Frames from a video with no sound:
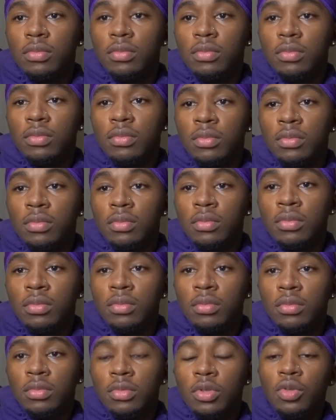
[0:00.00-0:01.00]
Hell
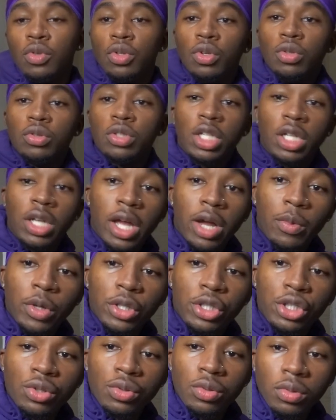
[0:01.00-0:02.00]
yeah. You do? She there
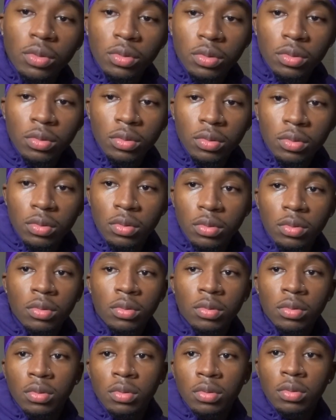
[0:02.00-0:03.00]
with you?
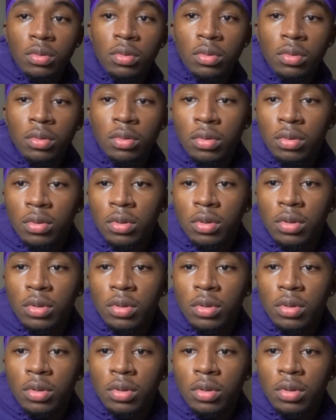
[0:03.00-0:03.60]
Nah.